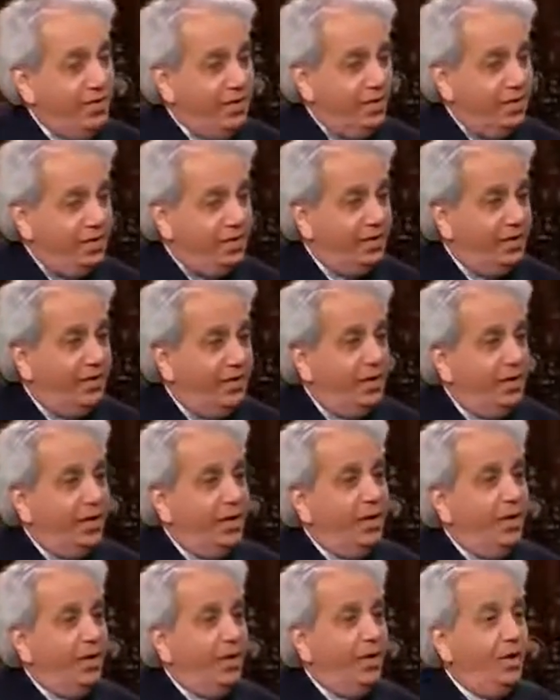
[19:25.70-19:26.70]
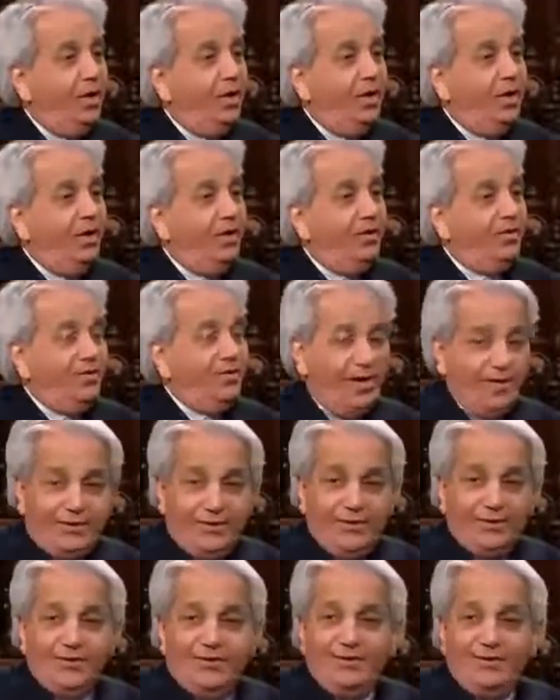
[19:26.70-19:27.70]
okay? A mere child.
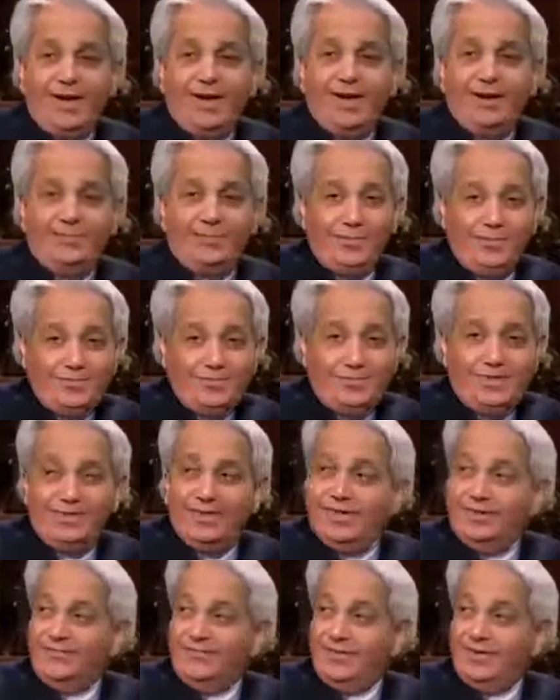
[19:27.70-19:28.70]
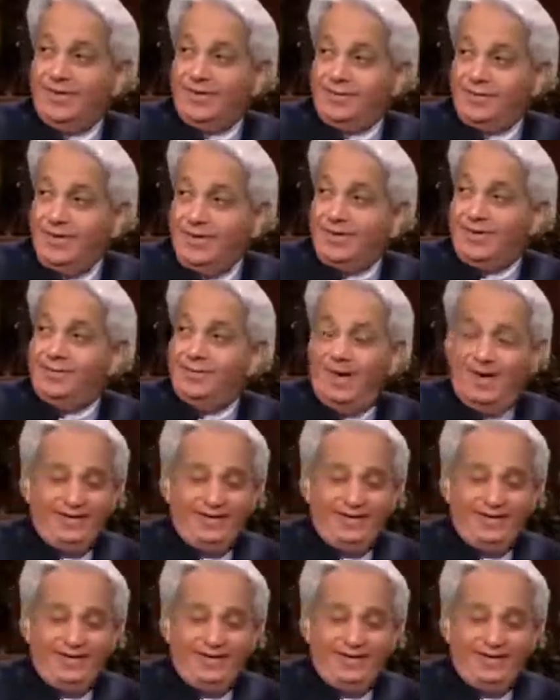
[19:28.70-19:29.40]
Thank you. I appreciate that very, very